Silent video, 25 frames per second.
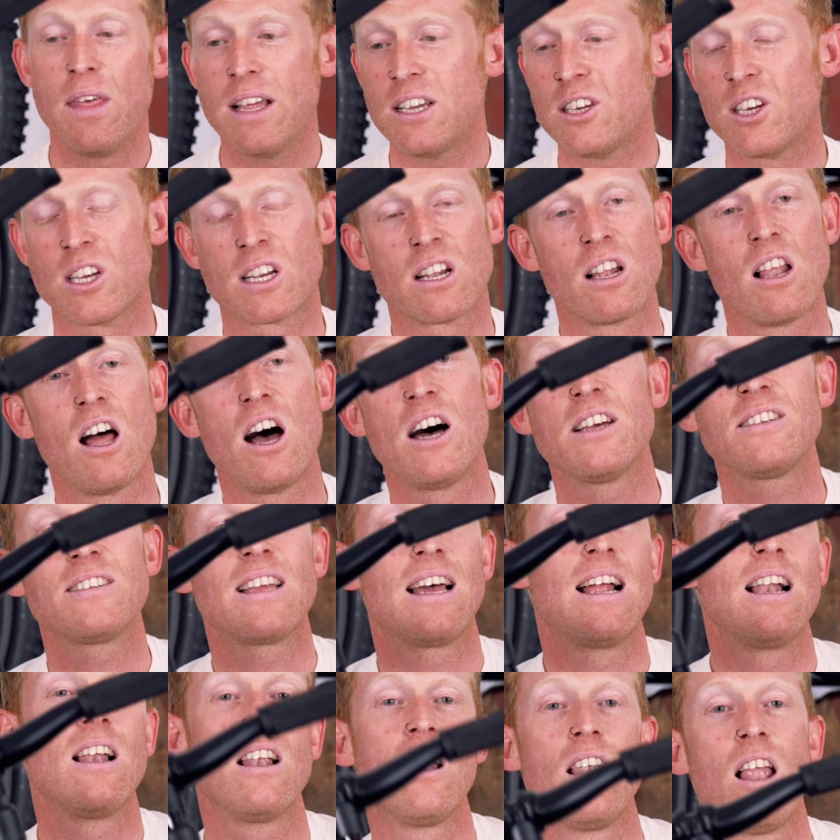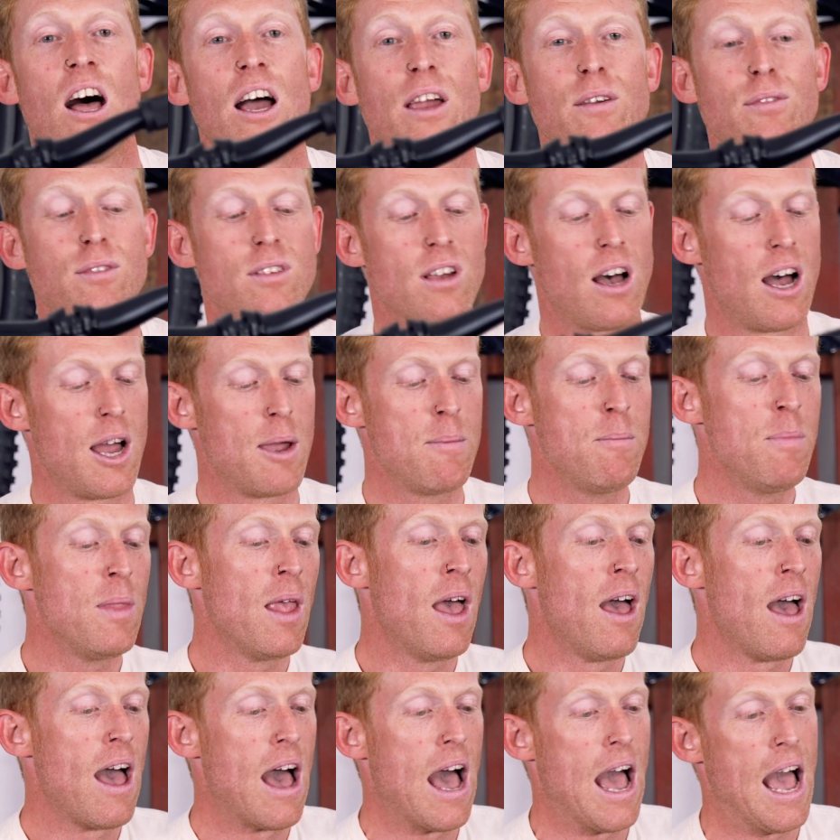This should last a lifetime.
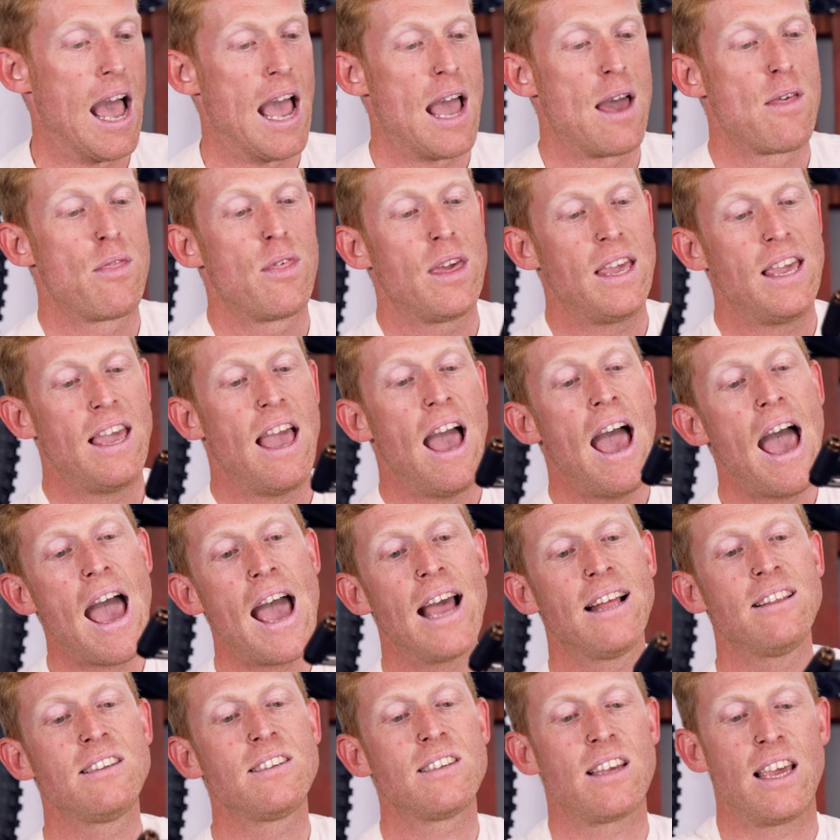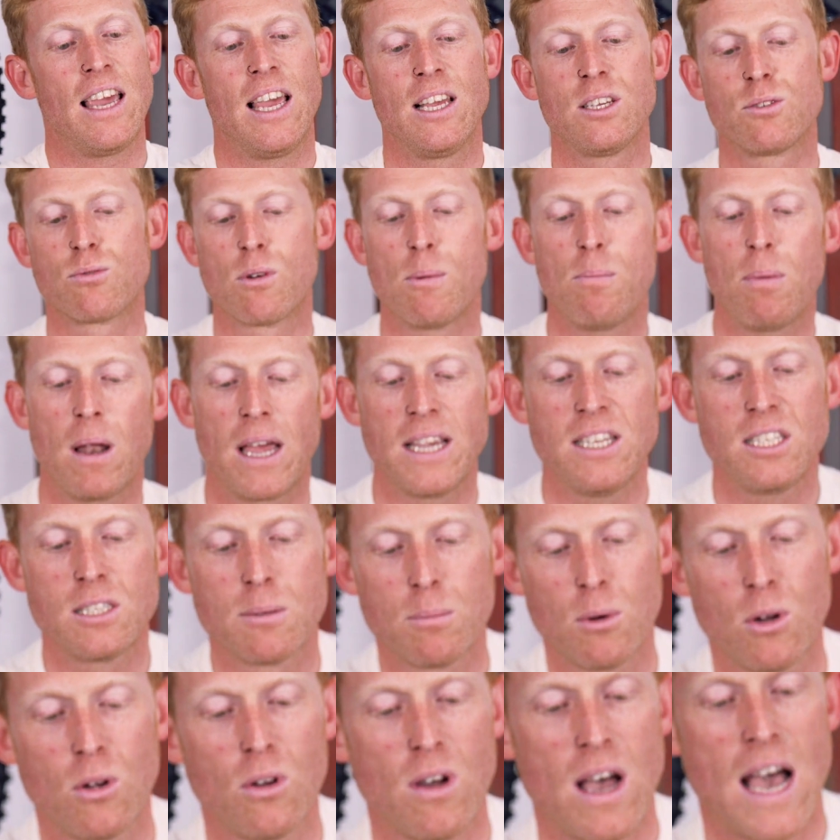The head is
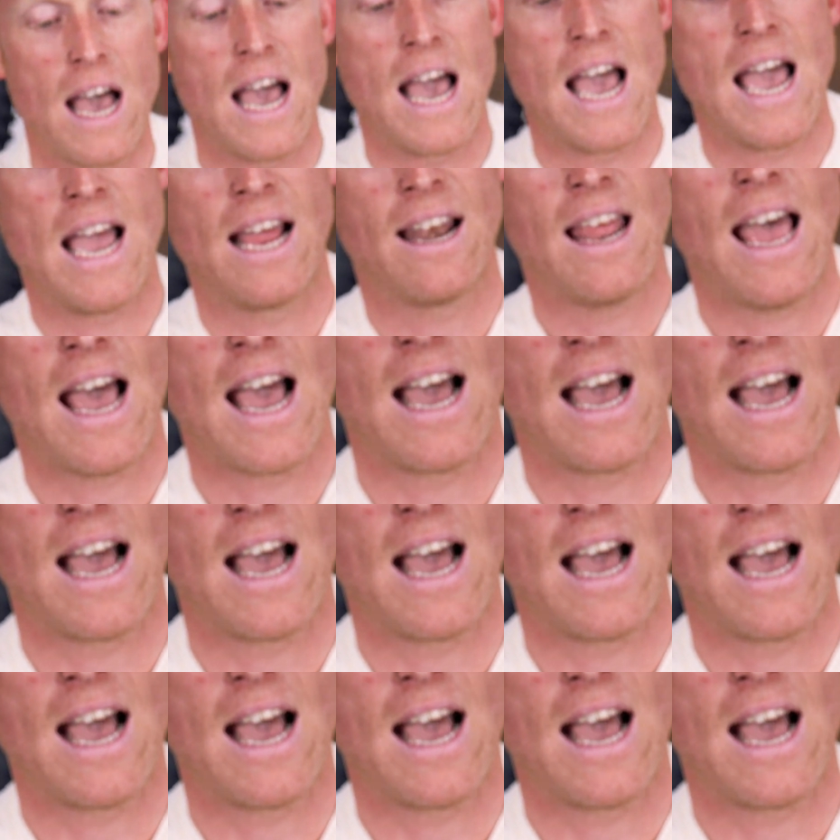replaceable and